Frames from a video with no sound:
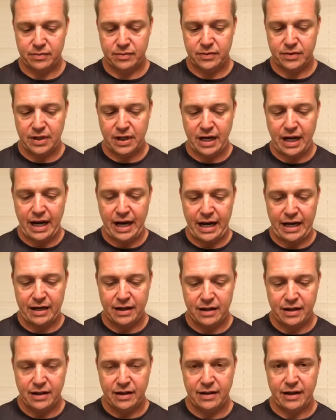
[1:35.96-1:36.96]
tonight.
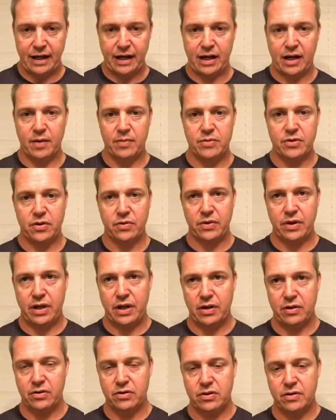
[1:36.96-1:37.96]
That comes on the
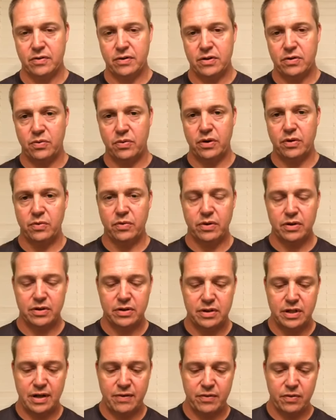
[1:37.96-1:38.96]
heels of a
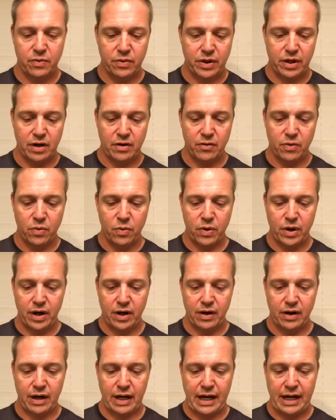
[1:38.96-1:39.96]
21-7 win over
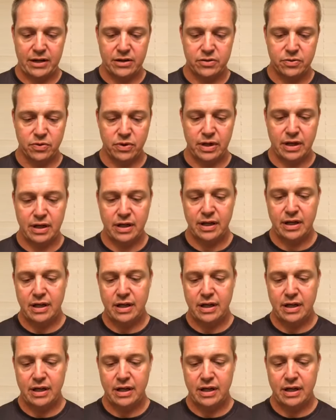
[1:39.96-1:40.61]
Ware last week,